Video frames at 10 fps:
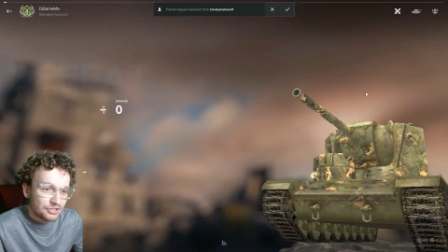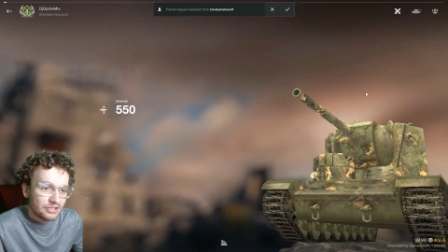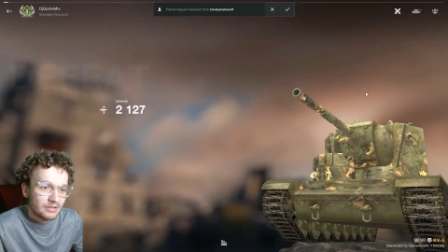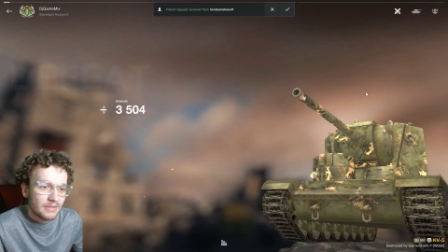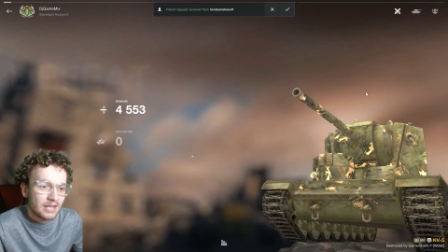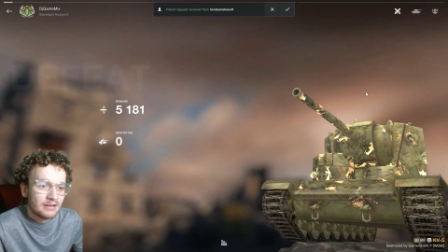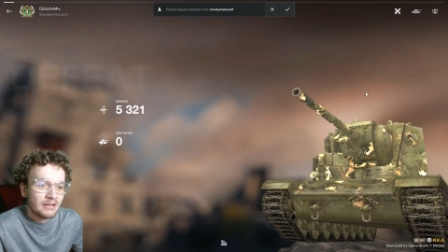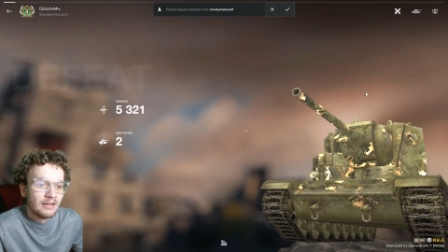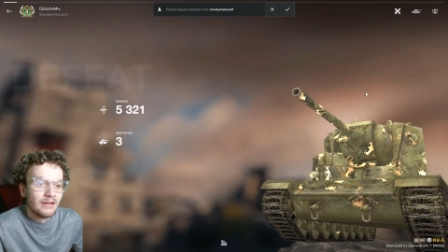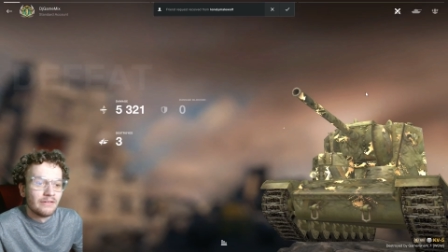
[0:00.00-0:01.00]
here, man?
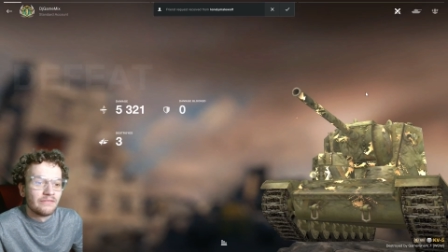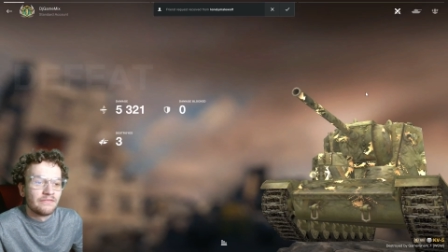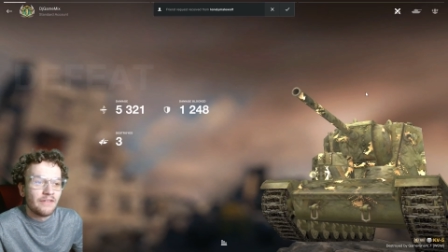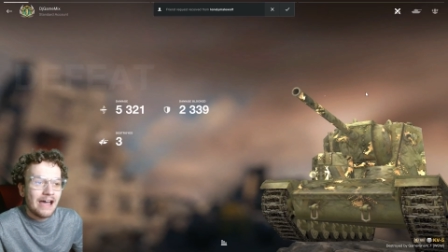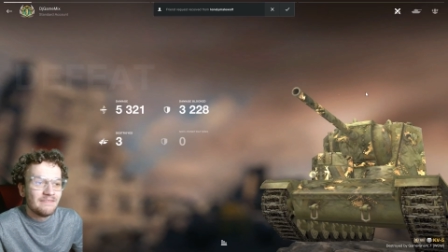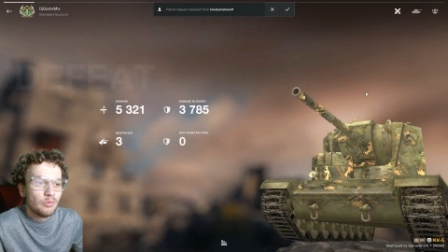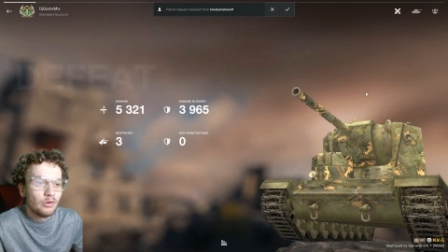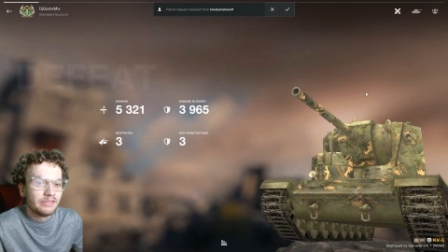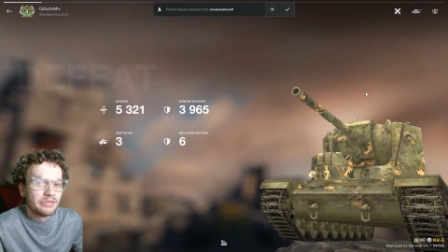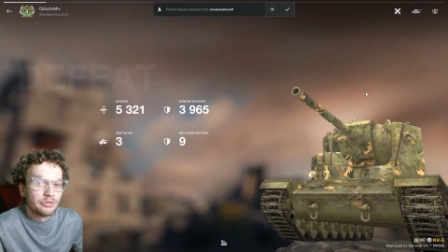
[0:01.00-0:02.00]

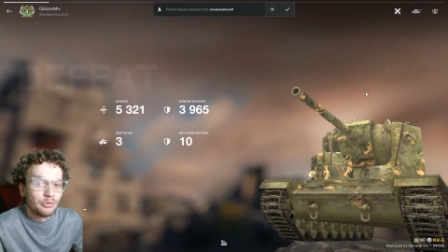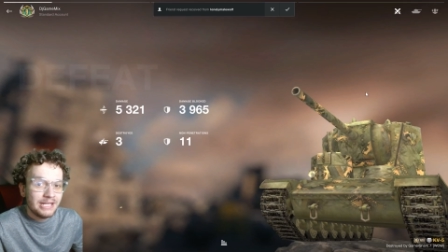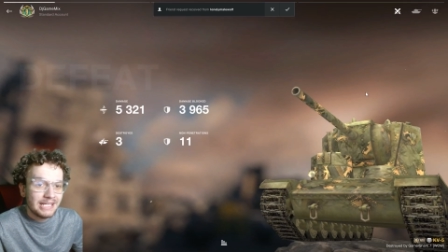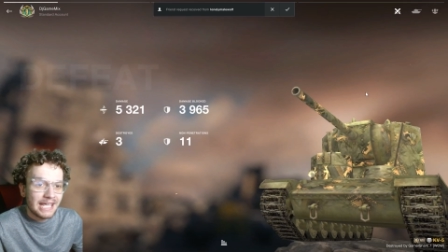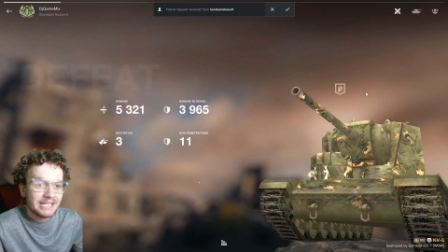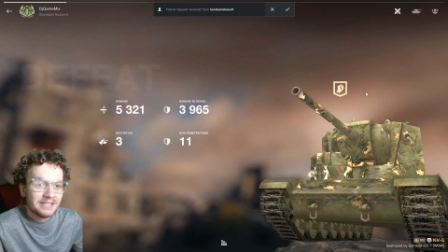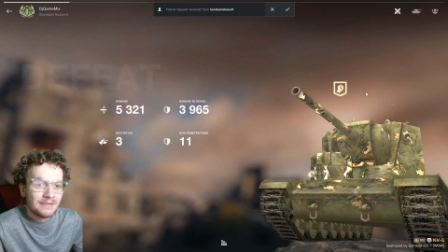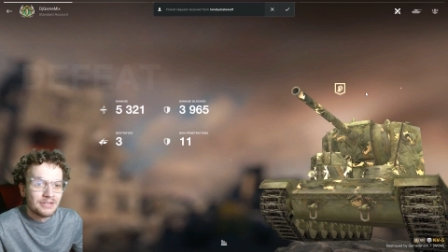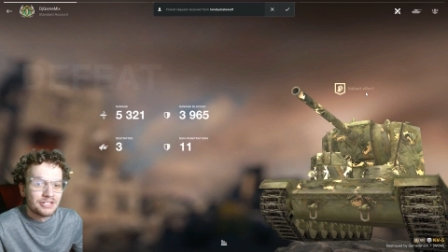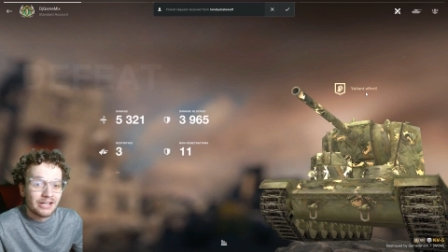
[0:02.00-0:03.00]
5.3k
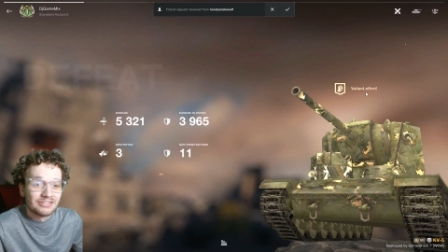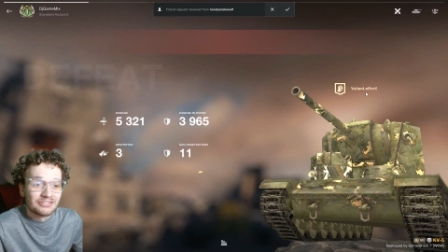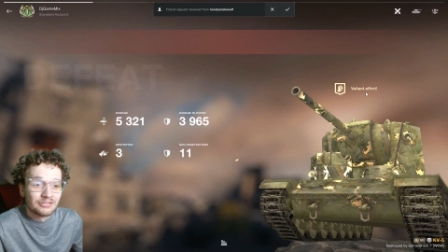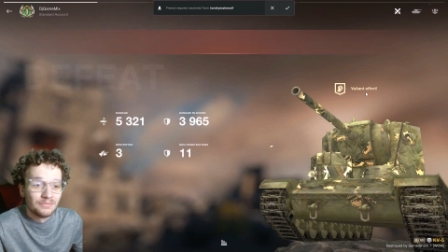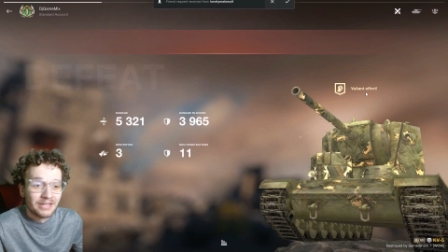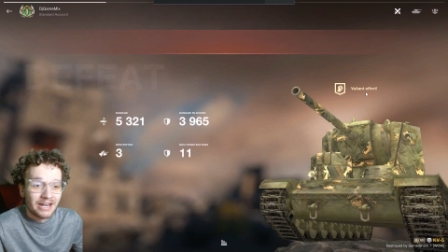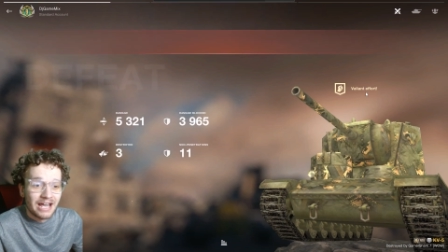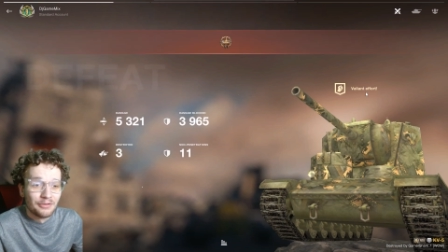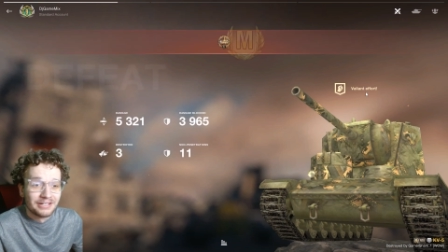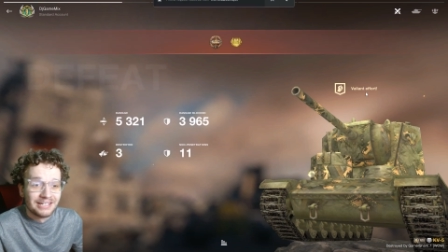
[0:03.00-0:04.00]
damage. I assume that I
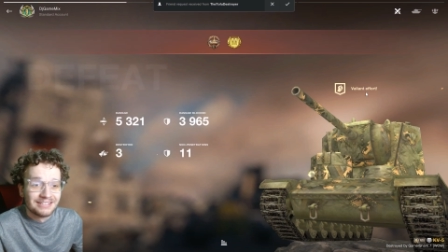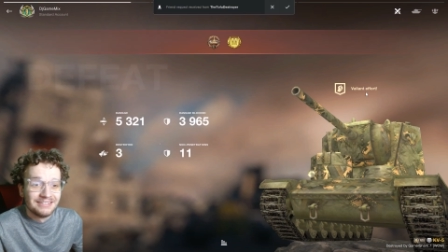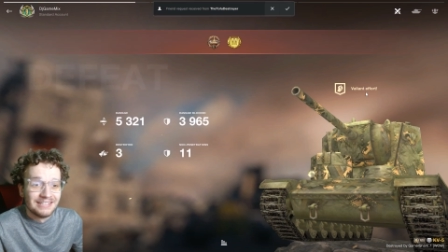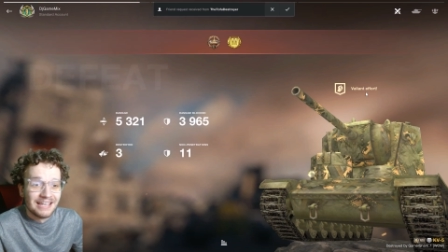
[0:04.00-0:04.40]
will get the,